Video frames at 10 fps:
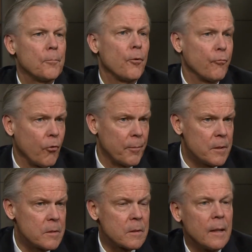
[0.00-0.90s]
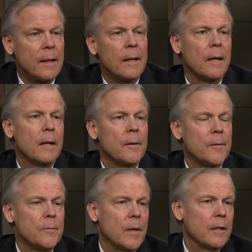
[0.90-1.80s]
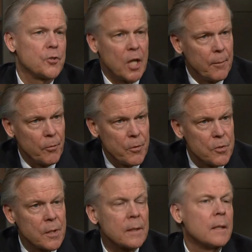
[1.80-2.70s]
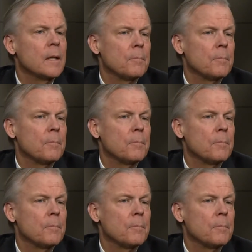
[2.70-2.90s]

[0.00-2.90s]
performance uh, on chamber music.